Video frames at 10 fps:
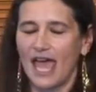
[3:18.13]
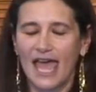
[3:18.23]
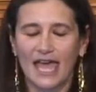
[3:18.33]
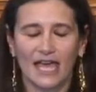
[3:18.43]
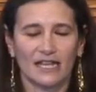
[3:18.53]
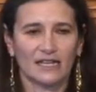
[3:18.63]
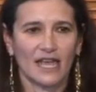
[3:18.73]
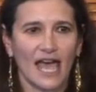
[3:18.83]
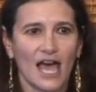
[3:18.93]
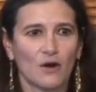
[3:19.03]

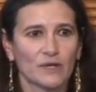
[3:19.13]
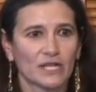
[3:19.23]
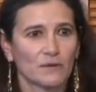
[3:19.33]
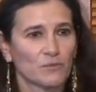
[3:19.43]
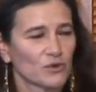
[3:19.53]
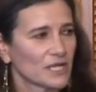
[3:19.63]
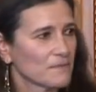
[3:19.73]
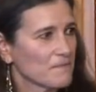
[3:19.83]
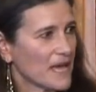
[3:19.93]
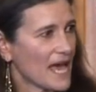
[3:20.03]
and how we can
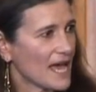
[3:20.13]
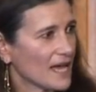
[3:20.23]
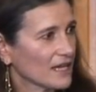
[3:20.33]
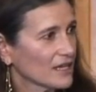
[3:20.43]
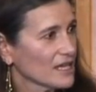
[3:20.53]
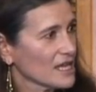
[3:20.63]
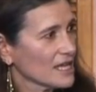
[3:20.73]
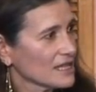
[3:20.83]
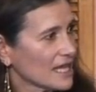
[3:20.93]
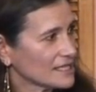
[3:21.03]
bring back
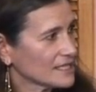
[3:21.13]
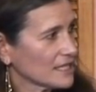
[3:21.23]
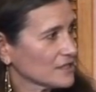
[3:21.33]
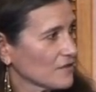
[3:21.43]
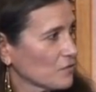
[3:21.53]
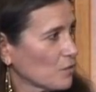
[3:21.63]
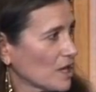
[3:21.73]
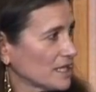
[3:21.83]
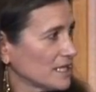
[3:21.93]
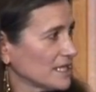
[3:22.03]
that sense of
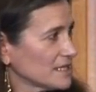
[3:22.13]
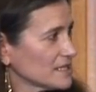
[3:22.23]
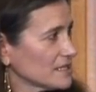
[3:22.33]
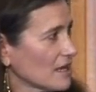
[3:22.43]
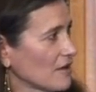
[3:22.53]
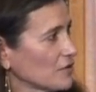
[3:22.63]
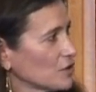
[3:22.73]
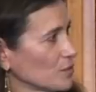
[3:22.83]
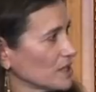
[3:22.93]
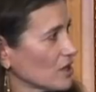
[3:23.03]
oneness of
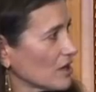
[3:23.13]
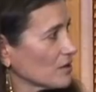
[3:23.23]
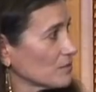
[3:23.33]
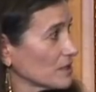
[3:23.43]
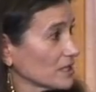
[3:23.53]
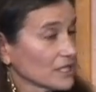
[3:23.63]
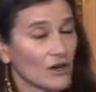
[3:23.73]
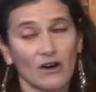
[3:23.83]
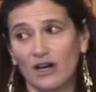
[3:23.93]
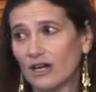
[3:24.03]
who we are, really
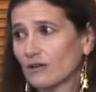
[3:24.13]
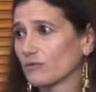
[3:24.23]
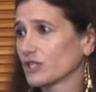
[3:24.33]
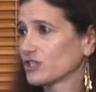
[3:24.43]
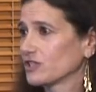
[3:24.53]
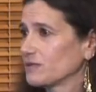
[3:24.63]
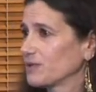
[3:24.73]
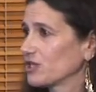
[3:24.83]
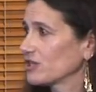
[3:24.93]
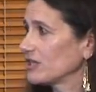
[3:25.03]
are, which is
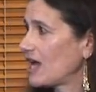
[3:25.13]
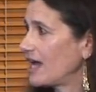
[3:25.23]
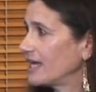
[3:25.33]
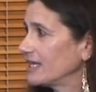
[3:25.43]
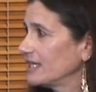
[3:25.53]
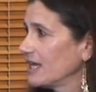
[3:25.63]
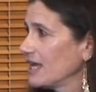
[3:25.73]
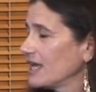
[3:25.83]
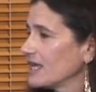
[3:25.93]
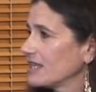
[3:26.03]
pure light,
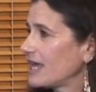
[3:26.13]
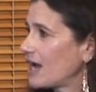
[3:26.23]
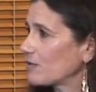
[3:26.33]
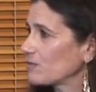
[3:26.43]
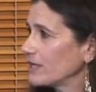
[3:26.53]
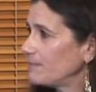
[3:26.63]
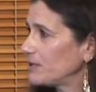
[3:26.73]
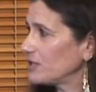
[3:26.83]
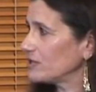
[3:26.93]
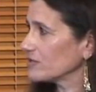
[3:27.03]
that
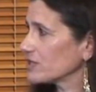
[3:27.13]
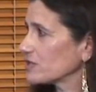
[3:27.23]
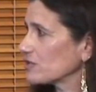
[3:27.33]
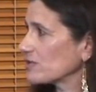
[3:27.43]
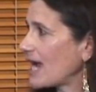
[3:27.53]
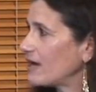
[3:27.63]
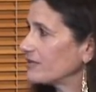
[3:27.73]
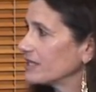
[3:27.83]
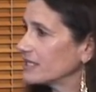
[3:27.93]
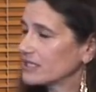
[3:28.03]
ripples
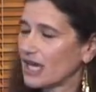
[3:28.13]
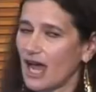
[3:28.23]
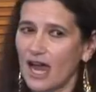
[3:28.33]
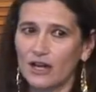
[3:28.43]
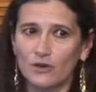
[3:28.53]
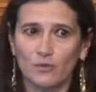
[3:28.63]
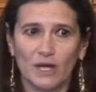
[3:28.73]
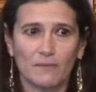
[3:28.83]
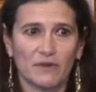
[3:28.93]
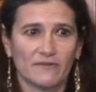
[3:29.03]
throughout the entire
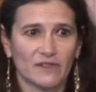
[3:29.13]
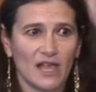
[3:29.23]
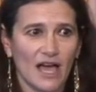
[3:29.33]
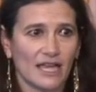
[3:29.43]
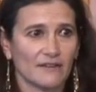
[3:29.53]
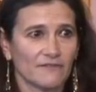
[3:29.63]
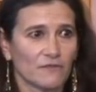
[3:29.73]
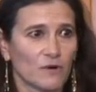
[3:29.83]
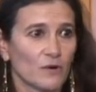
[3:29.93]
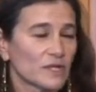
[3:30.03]
web of life.
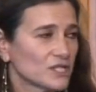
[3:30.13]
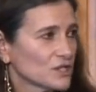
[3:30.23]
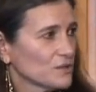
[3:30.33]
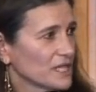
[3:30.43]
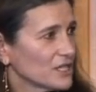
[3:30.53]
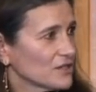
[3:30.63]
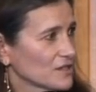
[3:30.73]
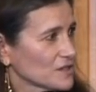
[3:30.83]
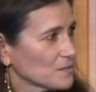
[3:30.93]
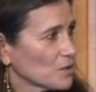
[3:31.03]
What we do here
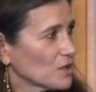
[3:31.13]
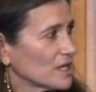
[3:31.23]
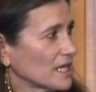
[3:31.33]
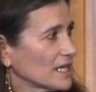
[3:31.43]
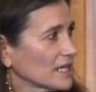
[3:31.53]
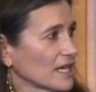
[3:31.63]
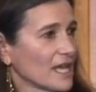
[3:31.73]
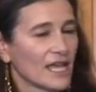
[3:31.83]
this morning,